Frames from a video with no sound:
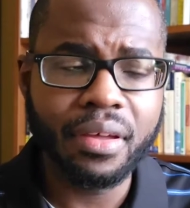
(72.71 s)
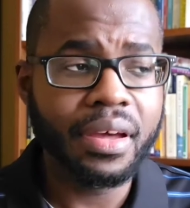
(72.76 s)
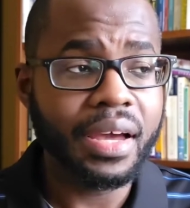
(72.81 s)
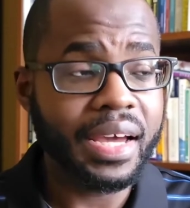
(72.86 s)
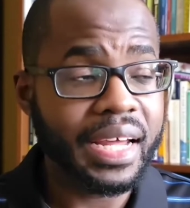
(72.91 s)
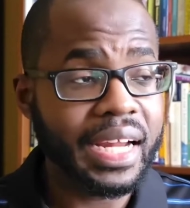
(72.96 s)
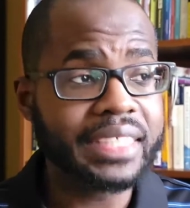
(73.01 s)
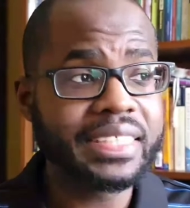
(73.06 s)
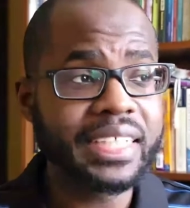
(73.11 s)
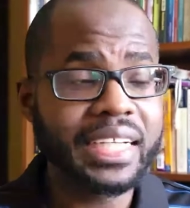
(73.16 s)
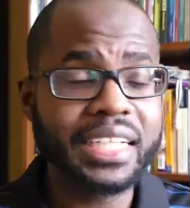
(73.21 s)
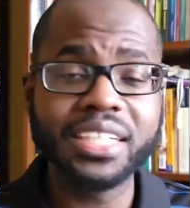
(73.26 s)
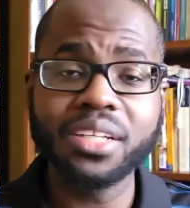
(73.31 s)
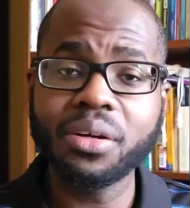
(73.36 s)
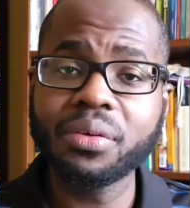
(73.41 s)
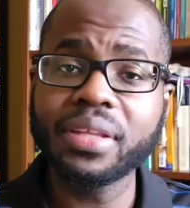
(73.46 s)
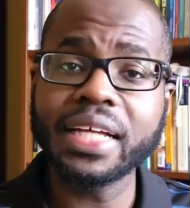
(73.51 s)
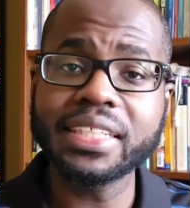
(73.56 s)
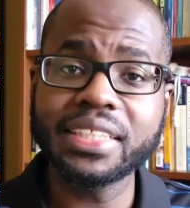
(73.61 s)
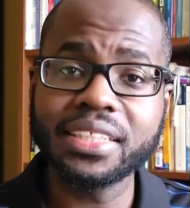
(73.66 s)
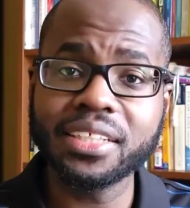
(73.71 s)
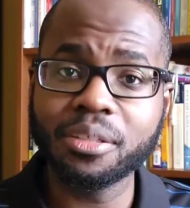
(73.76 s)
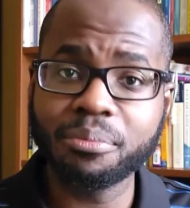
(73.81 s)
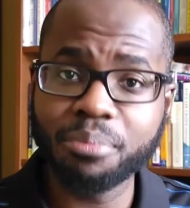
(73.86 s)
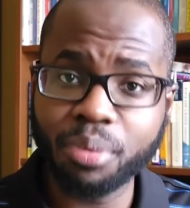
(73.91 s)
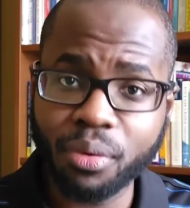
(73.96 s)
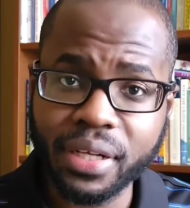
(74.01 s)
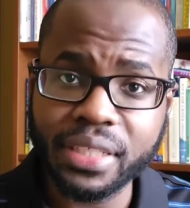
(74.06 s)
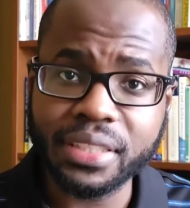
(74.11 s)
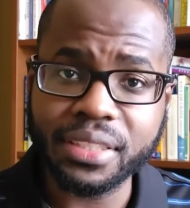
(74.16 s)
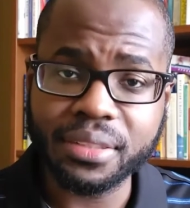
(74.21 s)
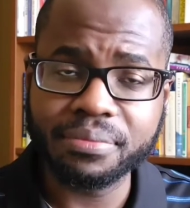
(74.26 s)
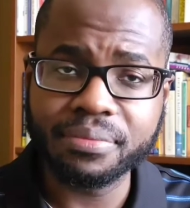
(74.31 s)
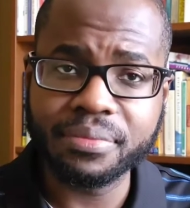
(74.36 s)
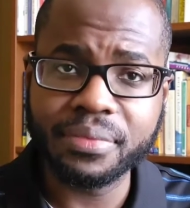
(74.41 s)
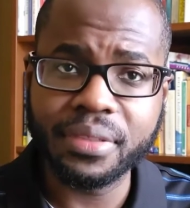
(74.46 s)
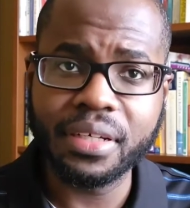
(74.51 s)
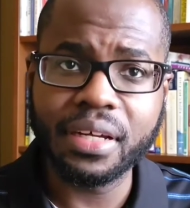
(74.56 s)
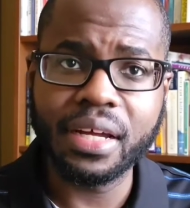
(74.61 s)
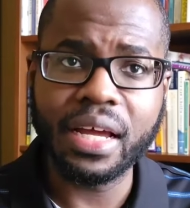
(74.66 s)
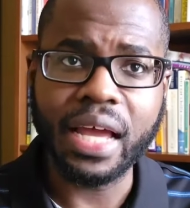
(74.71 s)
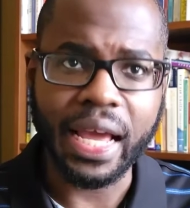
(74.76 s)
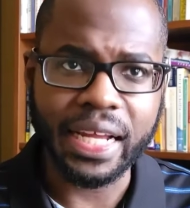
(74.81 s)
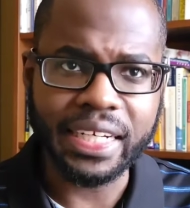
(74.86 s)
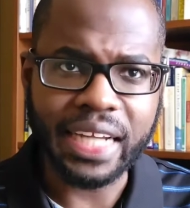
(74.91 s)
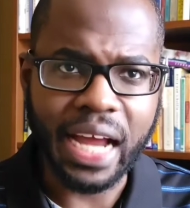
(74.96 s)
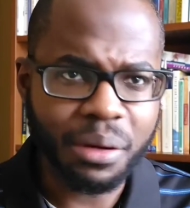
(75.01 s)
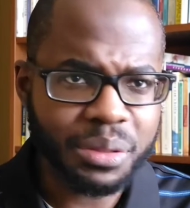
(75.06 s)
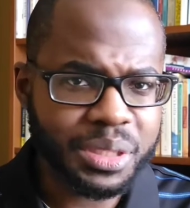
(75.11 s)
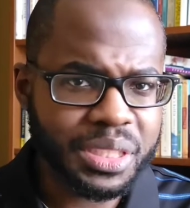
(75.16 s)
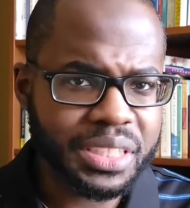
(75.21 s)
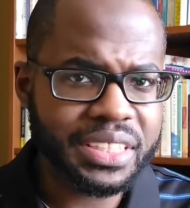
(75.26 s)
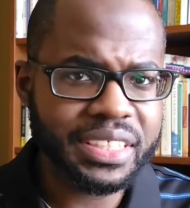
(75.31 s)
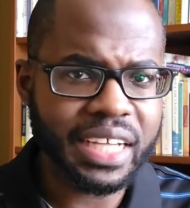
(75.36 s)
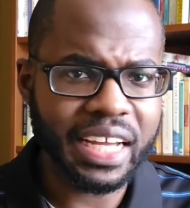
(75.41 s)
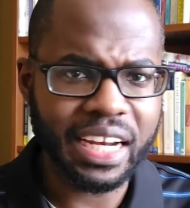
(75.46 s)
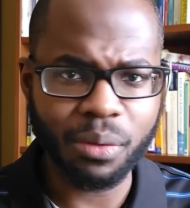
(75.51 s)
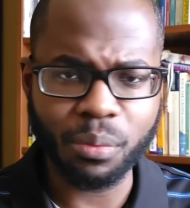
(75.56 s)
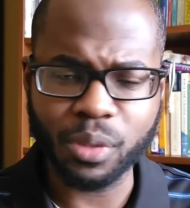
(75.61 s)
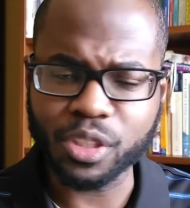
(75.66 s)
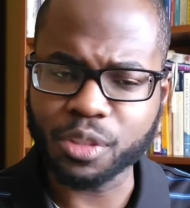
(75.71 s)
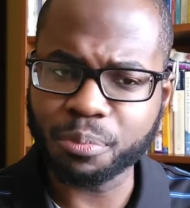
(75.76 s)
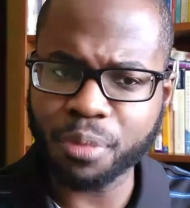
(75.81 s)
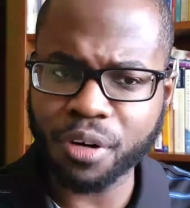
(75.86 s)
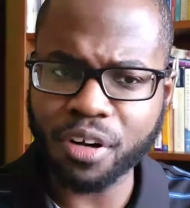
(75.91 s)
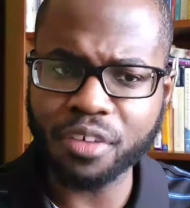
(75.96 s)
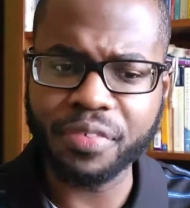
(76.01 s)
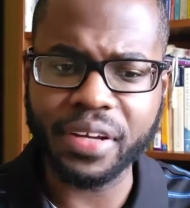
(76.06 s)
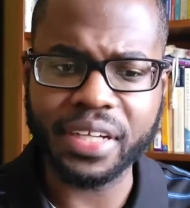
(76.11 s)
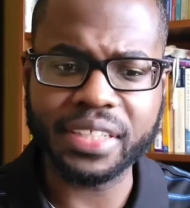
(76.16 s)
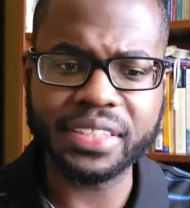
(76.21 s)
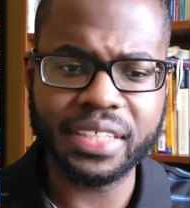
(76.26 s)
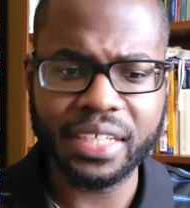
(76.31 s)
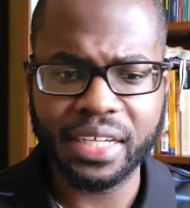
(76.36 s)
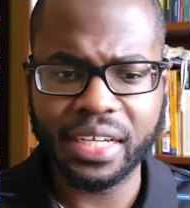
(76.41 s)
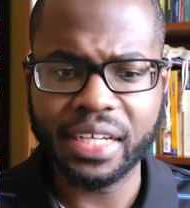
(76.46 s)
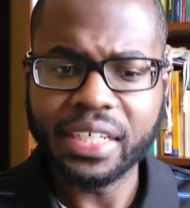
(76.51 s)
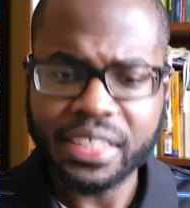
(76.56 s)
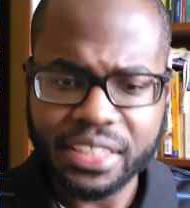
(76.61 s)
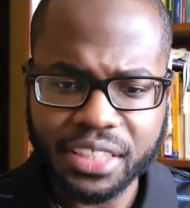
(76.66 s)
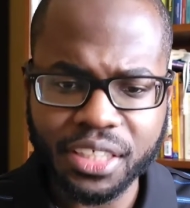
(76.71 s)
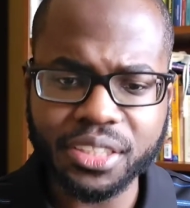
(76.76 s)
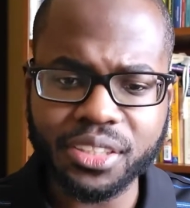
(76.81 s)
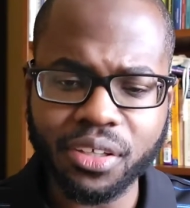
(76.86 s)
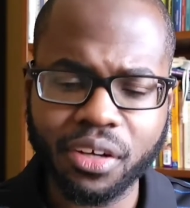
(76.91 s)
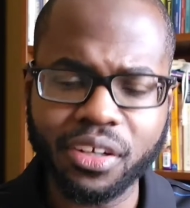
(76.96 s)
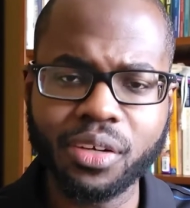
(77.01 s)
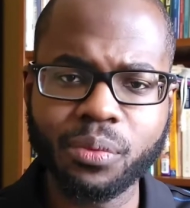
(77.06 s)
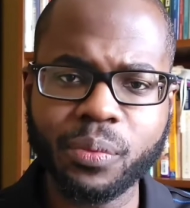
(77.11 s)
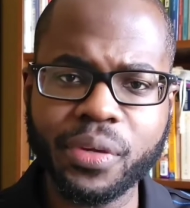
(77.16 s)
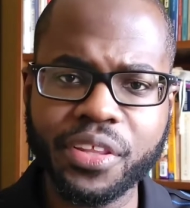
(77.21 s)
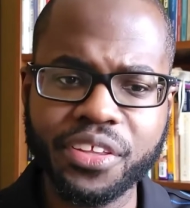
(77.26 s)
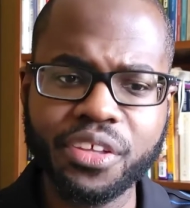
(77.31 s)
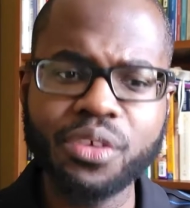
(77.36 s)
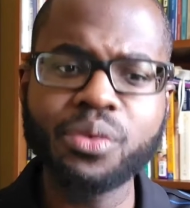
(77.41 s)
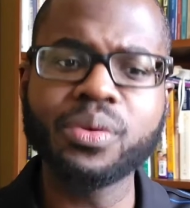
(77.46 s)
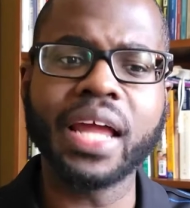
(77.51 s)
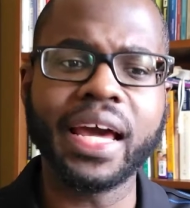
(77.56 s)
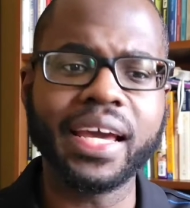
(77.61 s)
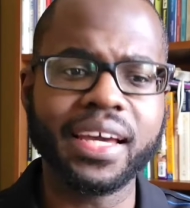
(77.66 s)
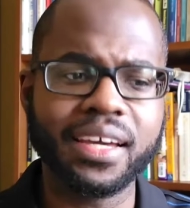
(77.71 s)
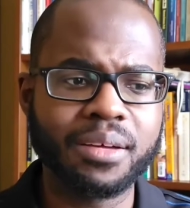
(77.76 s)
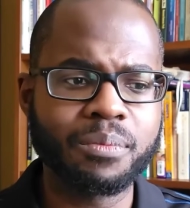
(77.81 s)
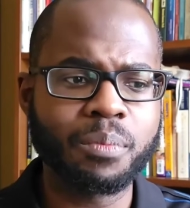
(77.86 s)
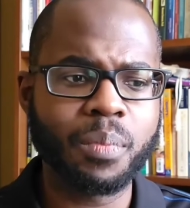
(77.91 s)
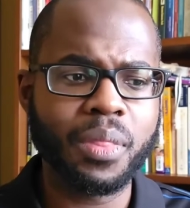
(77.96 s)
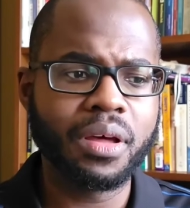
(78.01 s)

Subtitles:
And I said, that's a good point. And how she said it was perfect. She started with you, like,